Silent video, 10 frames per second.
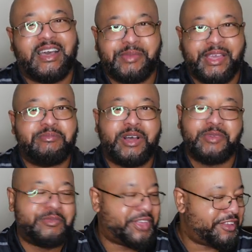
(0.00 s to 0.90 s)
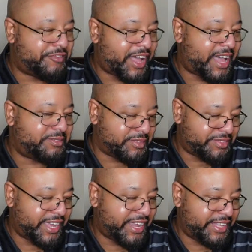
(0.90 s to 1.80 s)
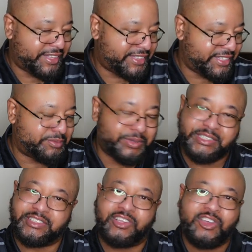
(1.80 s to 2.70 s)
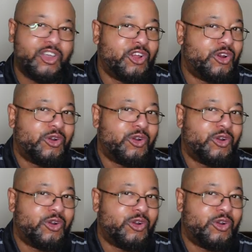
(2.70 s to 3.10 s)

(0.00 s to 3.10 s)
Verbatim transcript: I mean, I'm, I'm, I'm getting vibes of that and this, but just